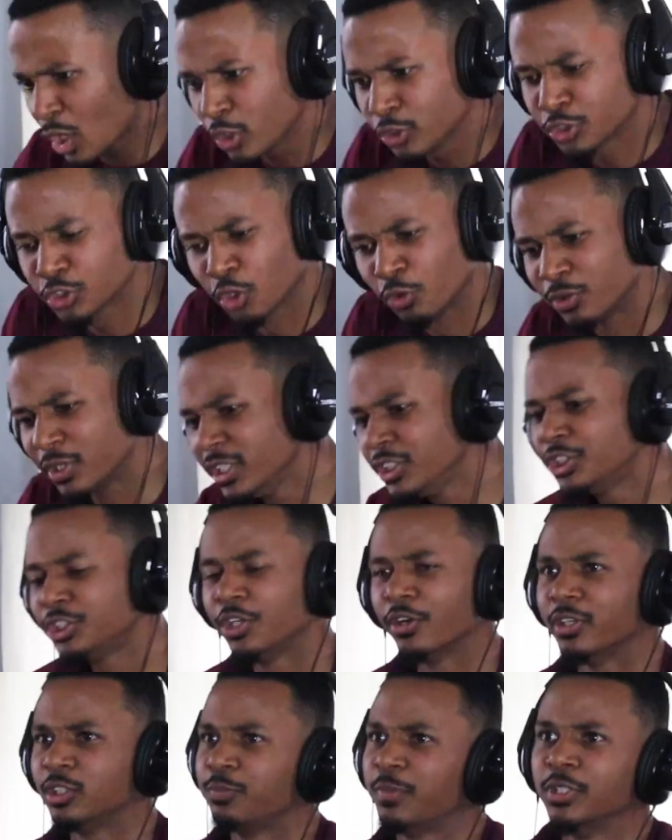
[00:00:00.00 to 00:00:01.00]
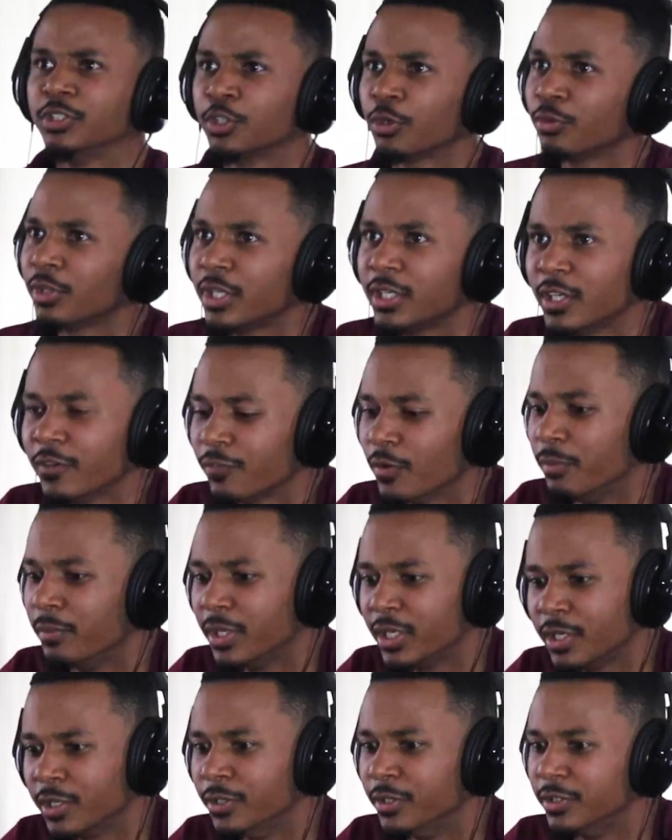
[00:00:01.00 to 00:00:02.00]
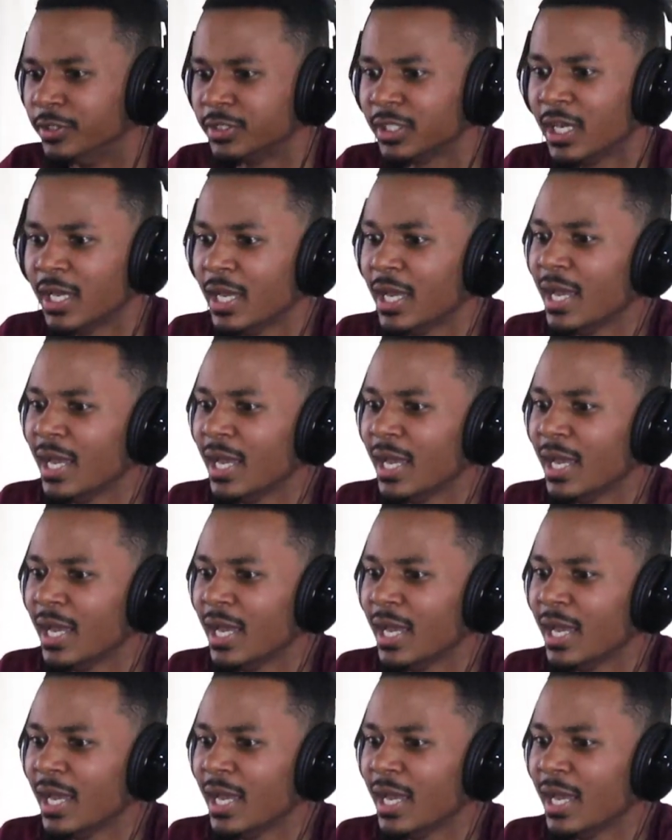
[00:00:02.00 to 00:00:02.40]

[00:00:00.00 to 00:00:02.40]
So this year has been totally different because